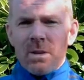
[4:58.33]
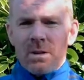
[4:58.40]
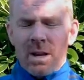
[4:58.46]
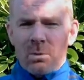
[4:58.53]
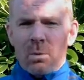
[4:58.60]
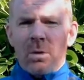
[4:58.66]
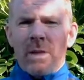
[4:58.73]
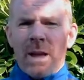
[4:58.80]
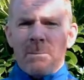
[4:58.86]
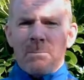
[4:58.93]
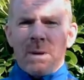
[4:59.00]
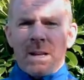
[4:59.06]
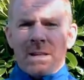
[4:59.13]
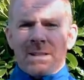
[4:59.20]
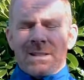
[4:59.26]
Now what that
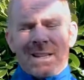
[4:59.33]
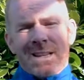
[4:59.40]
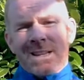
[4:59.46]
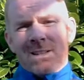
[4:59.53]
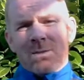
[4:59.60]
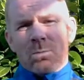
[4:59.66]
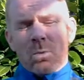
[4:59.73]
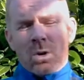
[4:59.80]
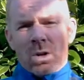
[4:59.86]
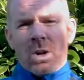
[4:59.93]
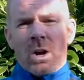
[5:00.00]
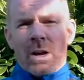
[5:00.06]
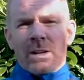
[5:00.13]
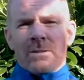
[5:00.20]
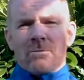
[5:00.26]
means is, what
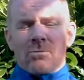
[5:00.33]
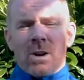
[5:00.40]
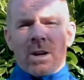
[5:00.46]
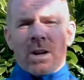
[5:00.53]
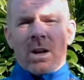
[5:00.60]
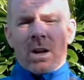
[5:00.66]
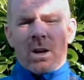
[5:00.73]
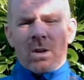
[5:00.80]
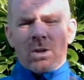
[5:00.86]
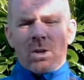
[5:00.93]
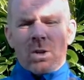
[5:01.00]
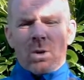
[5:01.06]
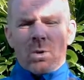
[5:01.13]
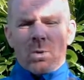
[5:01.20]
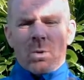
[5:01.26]
kind of runner are
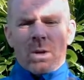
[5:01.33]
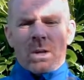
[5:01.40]
you?